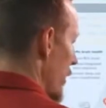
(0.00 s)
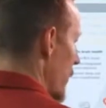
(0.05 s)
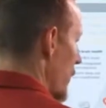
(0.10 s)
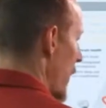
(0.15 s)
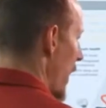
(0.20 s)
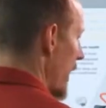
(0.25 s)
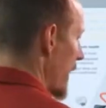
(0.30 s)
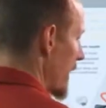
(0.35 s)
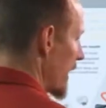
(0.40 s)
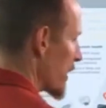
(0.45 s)
Your
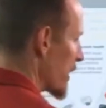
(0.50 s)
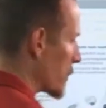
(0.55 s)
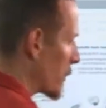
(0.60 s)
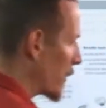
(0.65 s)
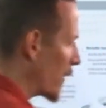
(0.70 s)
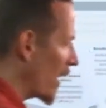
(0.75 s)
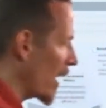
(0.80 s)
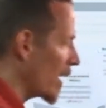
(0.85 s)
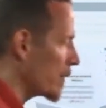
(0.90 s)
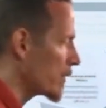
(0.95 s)
body is
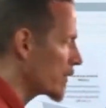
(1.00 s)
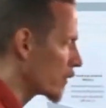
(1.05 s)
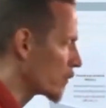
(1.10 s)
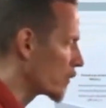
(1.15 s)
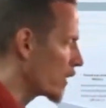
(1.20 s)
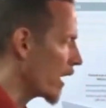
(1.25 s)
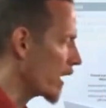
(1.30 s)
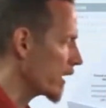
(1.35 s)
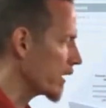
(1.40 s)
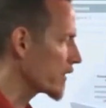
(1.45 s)
primed to
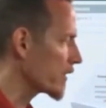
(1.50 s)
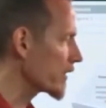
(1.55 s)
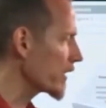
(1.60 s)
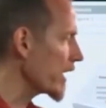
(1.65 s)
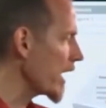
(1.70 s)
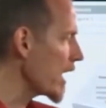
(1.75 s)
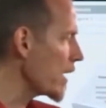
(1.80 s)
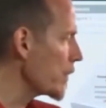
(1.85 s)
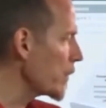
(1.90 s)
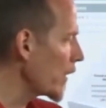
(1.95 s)
run,
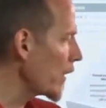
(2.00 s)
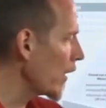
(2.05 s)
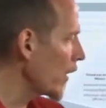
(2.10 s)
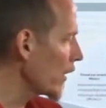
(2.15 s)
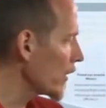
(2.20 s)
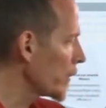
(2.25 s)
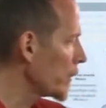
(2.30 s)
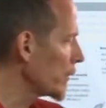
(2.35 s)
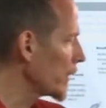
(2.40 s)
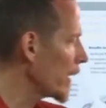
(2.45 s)
escape.
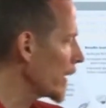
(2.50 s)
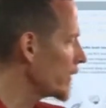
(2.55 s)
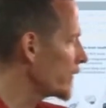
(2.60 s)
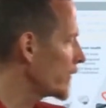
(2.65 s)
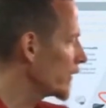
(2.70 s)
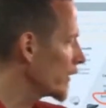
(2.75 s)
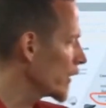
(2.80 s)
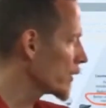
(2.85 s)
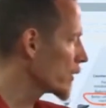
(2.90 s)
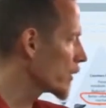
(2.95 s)
All the
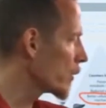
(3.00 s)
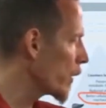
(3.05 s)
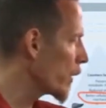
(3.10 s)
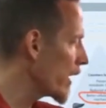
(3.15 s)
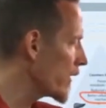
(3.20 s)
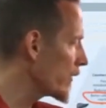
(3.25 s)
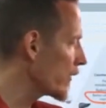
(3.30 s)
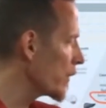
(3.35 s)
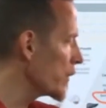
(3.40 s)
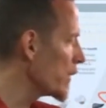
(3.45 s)
blood flows
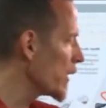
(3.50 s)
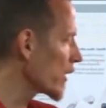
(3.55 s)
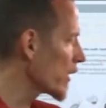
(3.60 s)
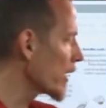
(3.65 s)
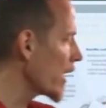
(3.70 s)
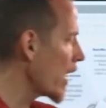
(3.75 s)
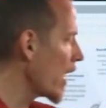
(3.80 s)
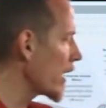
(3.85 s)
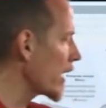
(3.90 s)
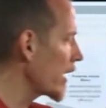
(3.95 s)
away from your
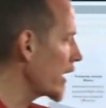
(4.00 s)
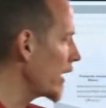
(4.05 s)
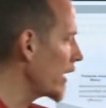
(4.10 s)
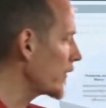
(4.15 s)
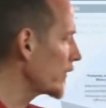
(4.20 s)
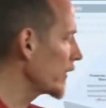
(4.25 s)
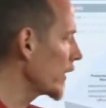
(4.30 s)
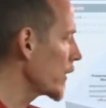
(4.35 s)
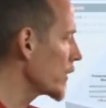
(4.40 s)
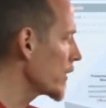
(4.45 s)
gut and
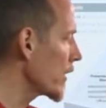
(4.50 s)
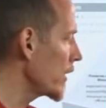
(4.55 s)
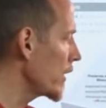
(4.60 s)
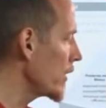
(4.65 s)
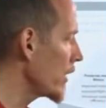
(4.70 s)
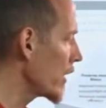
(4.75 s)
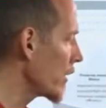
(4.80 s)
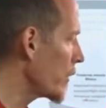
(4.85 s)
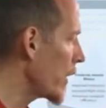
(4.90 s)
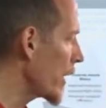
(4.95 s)
it flows
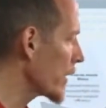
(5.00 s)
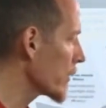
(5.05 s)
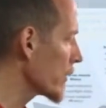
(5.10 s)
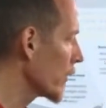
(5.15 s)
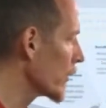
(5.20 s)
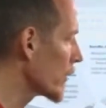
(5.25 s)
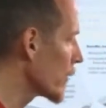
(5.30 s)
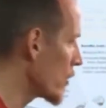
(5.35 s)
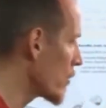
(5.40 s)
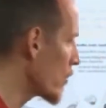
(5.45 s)
into your
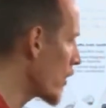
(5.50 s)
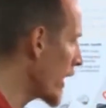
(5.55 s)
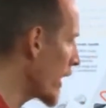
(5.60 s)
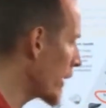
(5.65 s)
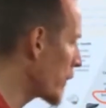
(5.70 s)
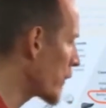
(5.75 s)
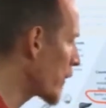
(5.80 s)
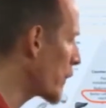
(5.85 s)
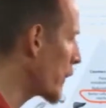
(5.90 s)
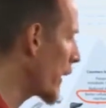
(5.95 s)
muscle to try
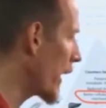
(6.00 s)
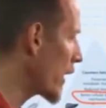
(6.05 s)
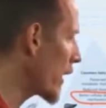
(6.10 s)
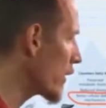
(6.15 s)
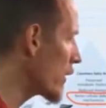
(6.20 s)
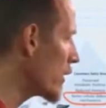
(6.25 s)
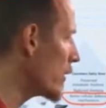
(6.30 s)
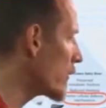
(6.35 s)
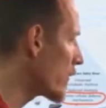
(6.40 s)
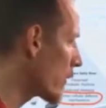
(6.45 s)
to
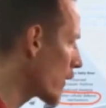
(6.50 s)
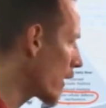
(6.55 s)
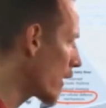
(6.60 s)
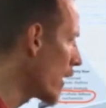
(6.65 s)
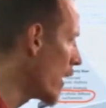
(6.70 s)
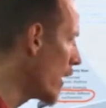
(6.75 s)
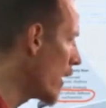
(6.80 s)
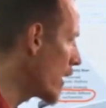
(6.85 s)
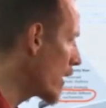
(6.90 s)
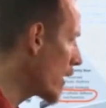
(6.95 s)
prepare you
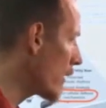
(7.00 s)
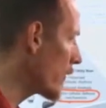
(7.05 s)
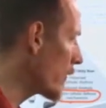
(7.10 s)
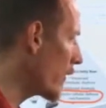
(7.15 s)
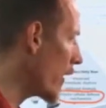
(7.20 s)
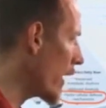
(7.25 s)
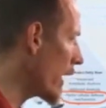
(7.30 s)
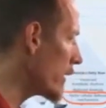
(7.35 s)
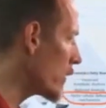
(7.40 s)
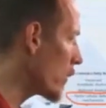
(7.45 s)
for a
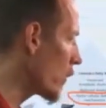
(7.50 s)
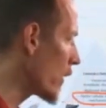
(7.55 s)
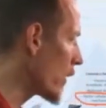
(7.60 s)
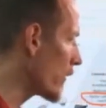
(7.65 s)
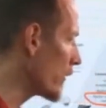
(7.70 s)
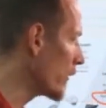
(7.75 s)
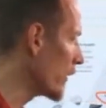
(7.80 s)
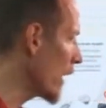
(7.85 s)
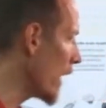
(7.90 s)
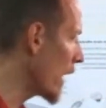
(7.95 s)
fight
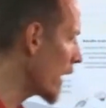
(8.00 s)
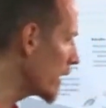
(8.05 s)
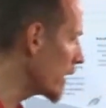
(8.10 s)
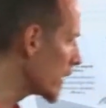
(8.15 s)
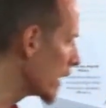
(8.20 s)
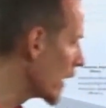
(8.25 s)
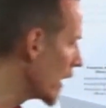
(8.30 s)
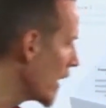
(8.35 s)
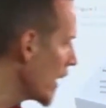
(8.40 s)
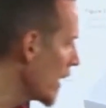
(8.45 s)
or a flight.